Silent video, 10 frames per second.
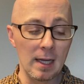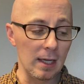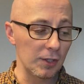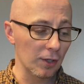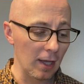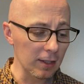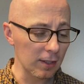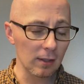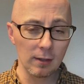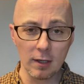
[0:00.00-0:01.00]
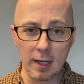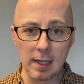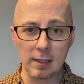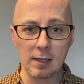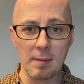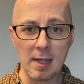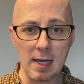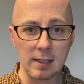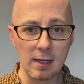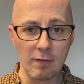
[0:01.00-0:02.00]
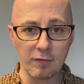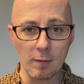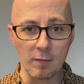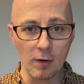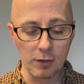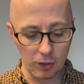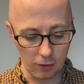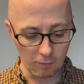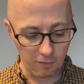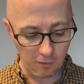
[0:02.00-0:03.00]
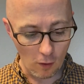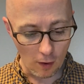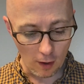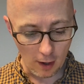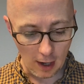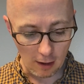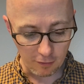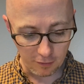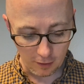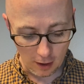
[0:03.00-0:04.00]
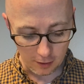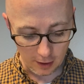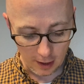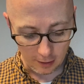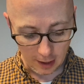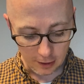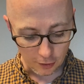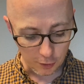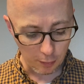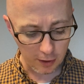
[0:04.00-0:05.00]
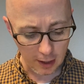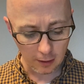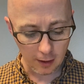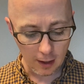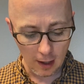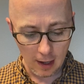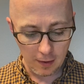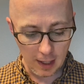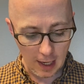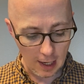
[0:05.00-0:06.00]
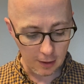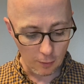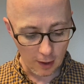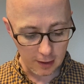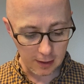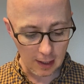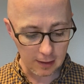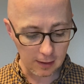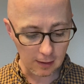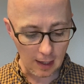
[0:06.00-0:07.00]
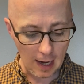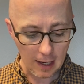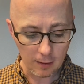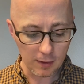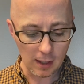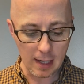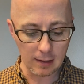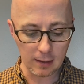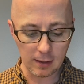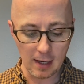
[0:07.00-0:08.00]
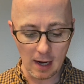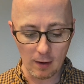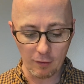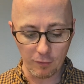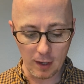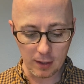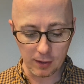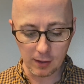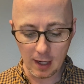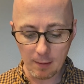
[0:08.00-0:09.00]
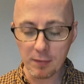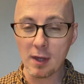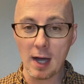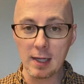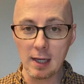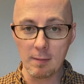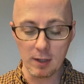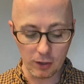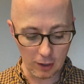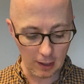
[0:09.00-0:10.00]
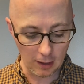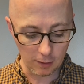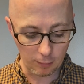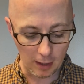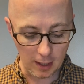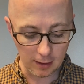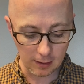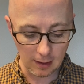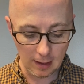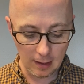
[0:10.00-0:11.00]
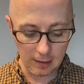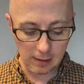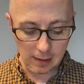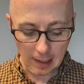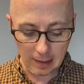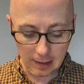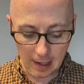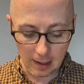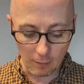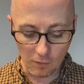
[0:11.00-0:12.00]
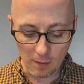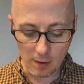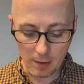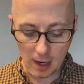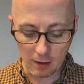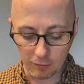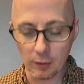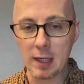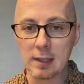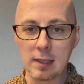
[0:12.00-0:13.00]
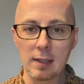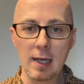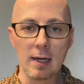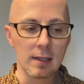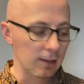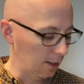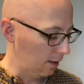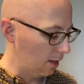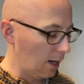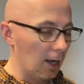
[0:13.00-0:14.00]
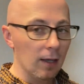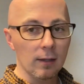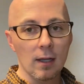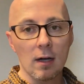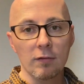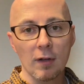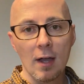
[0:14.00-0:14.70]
So let's look at some of that stuff from verse 4 of Hark the Herald Angels, particularly the end where he says, Adam's likeness now efface, stamp thine image in its place, second Adam from above, reinstate us in thy love.